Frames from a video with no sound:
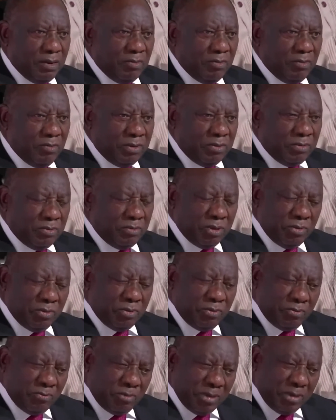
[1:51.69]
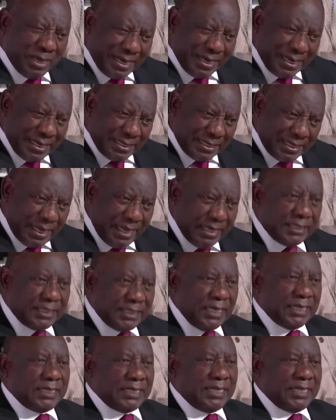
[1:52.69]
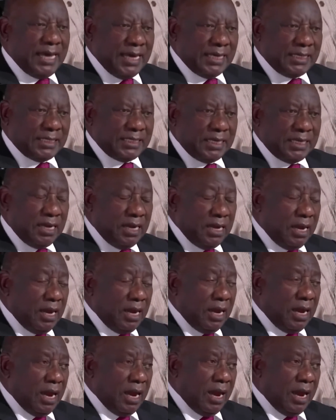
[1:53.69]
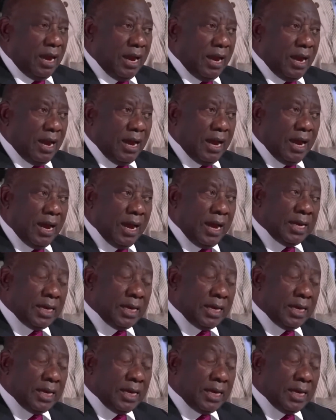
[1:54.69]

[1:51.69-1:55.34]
We resented that, and it got